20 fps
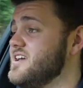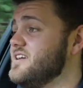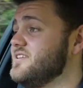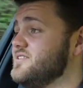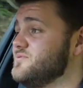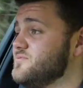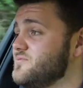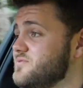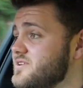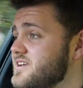
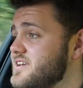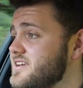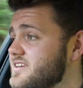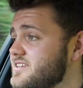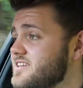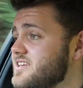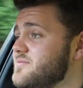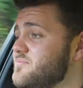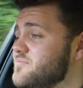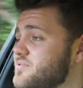It's
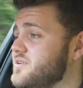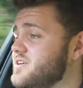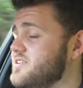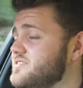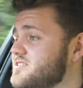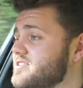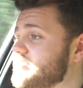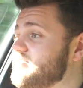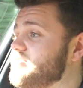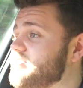really
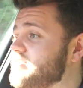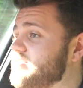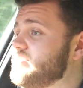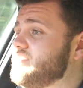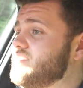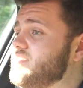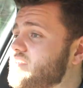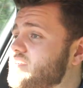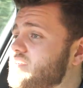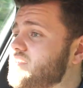impressive.
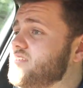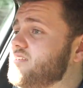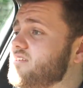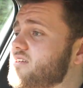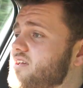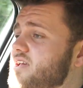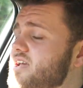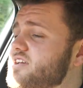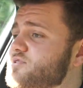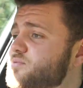
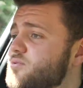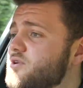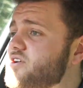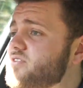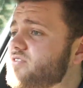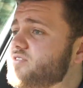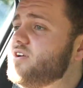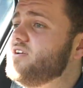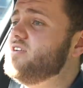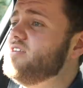It's
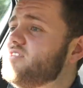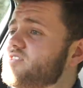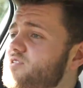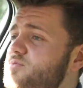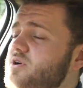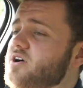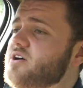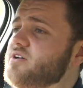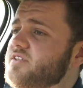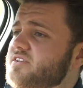worth noting as
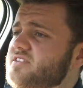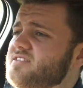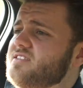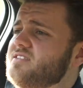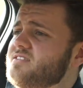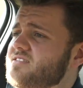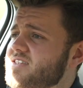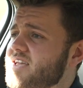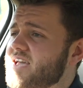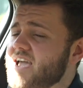well that
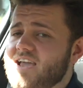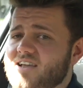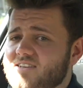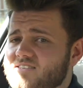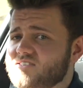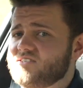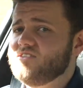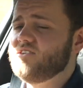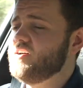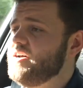since the
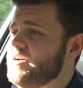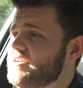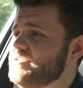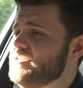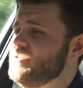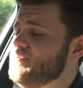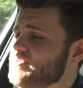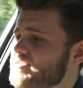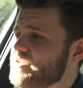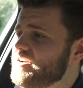
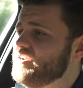S90 was